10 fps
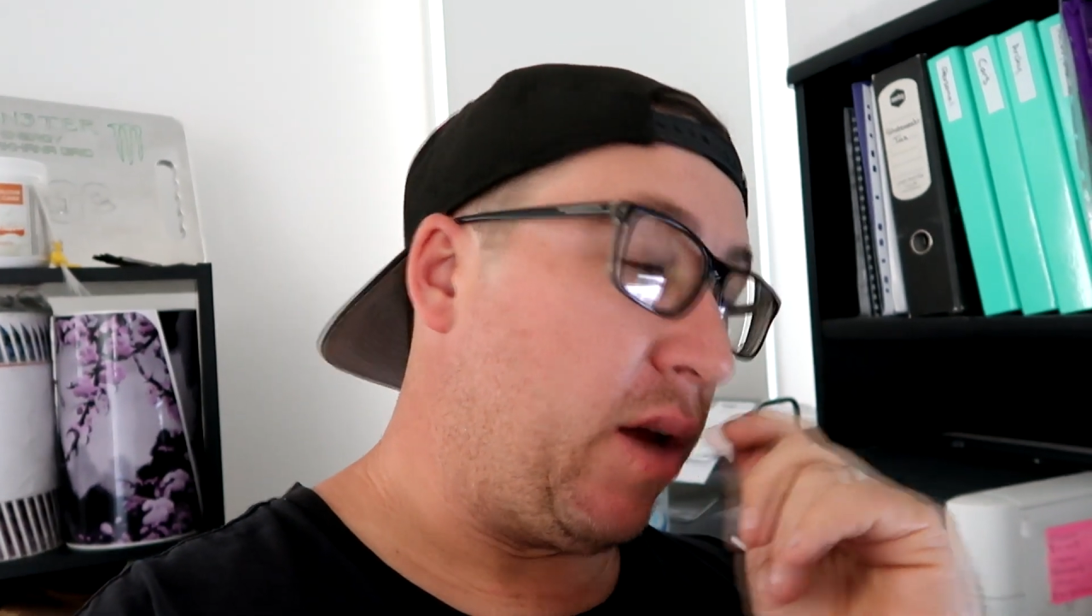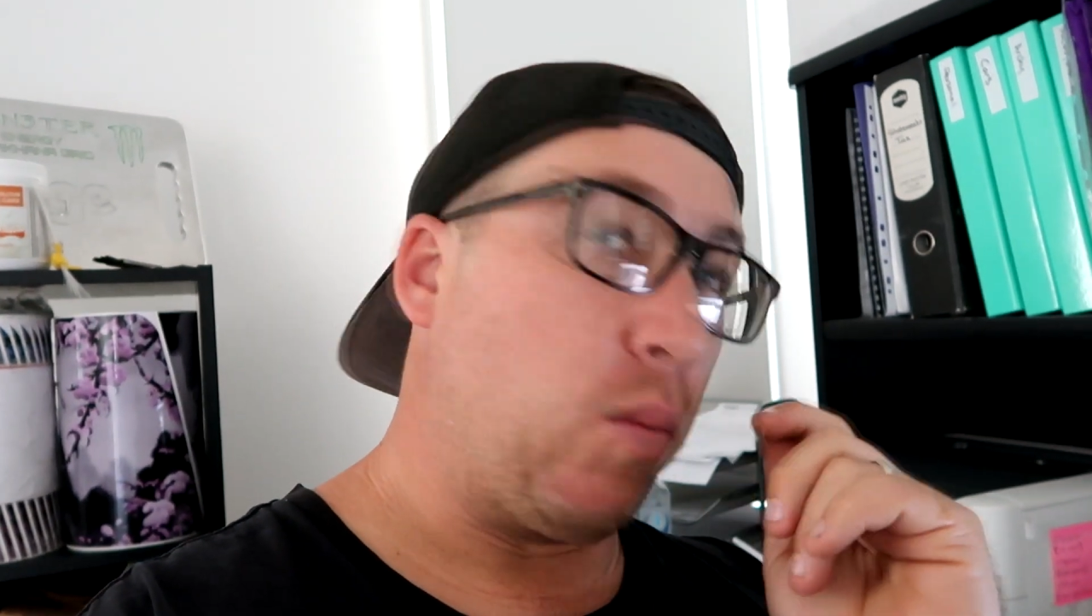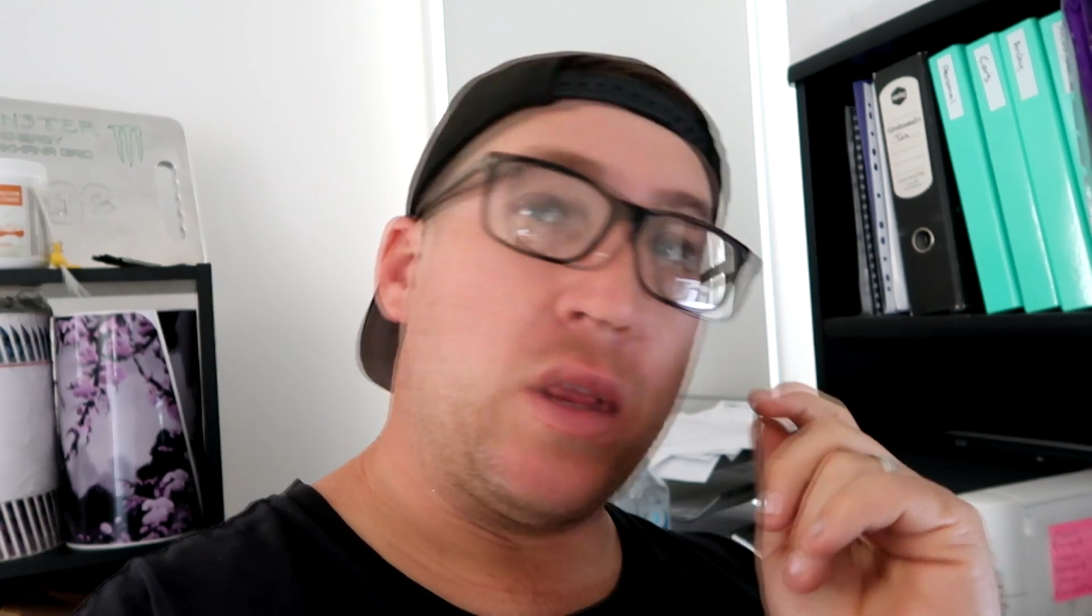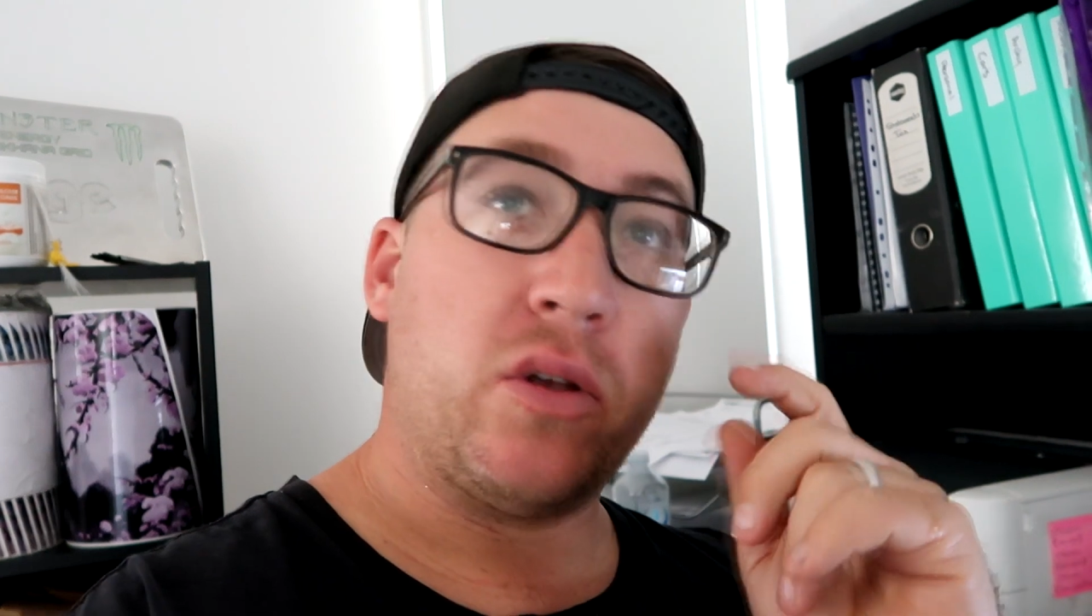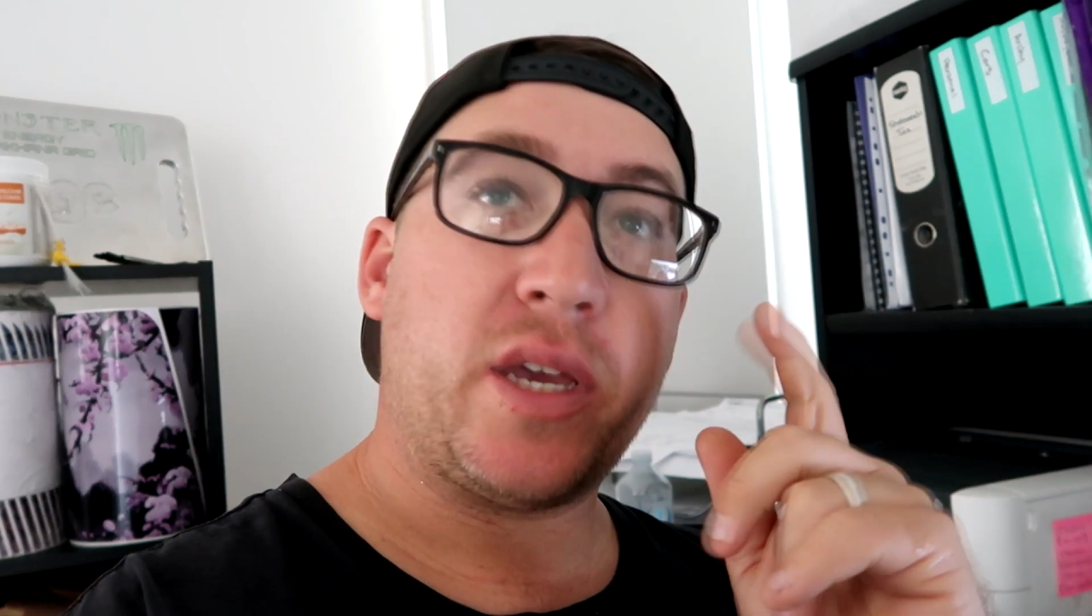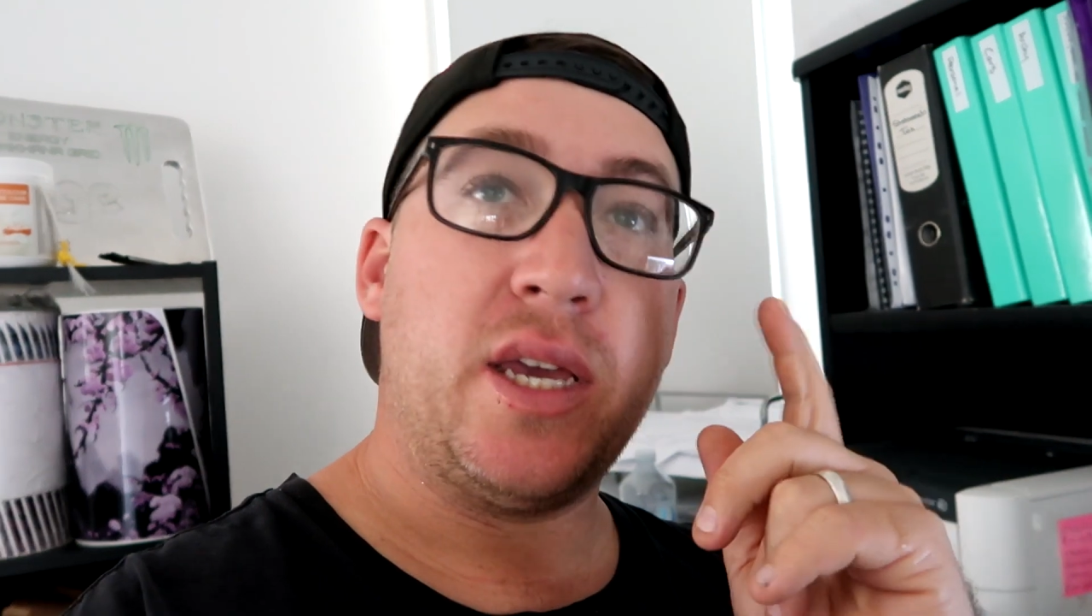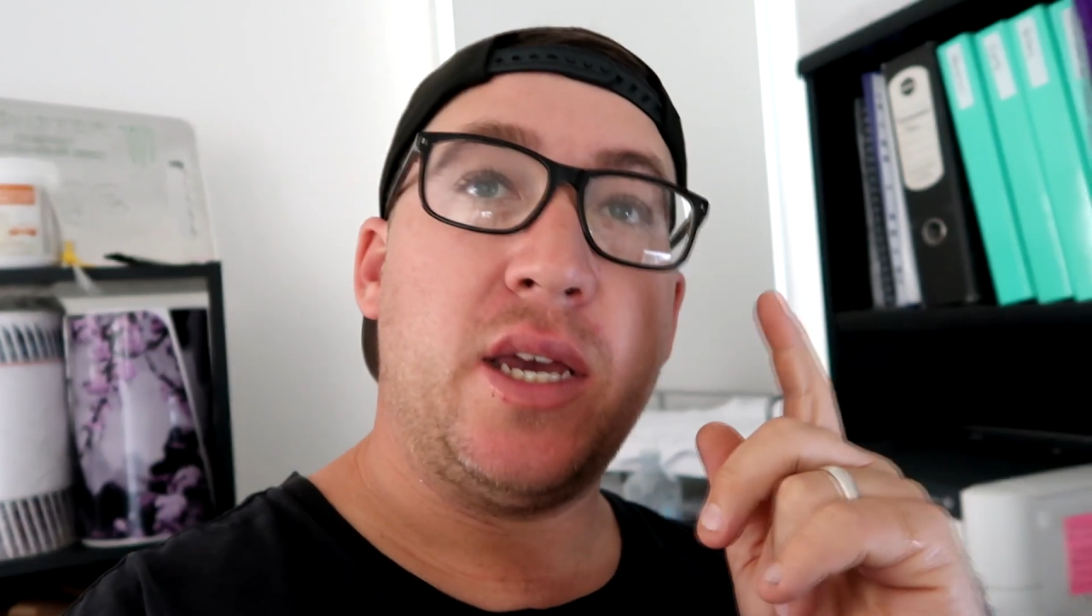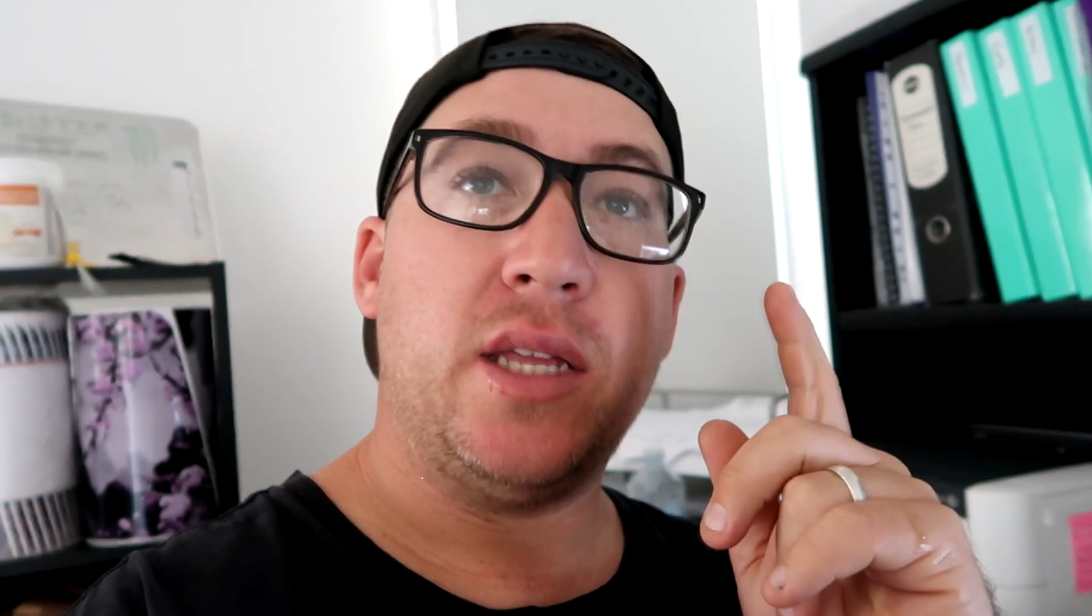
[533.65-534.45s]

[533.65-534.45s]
And we're looking